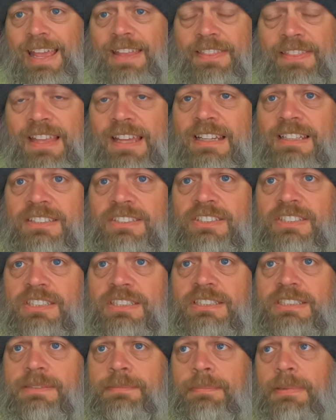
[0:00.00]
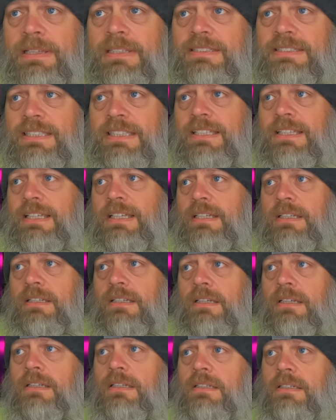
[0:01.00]
And that is just the basic
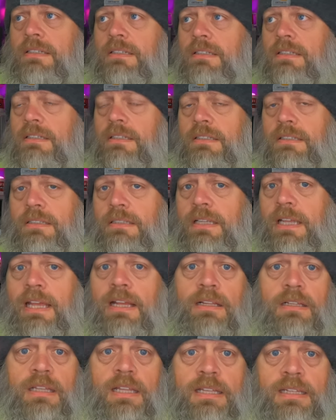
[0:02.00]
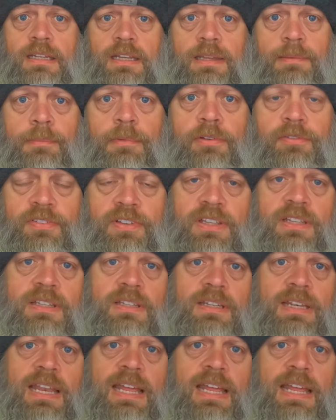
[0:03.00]
outline of the movie.